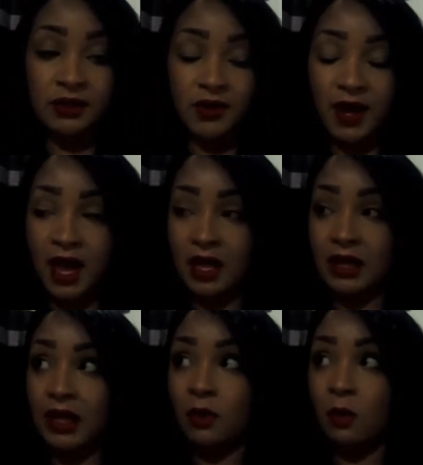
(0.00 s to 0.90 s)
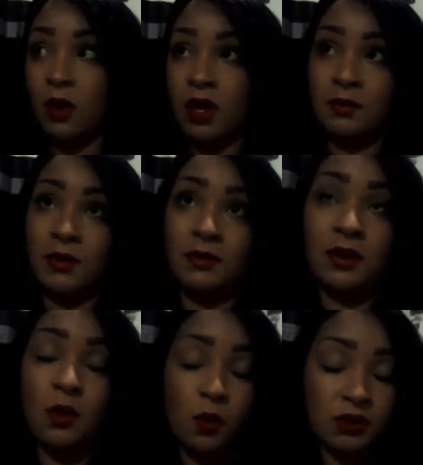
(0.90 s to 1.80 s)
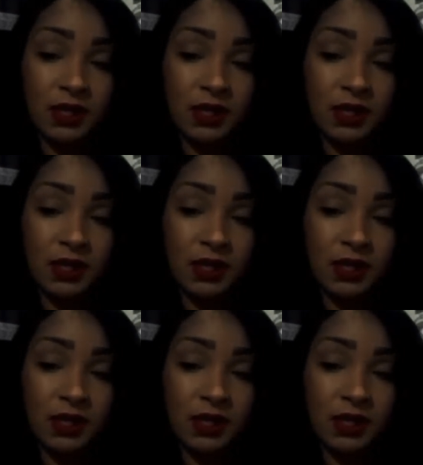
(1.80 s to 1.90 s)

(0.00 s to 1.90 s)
so I had like one maybe the whole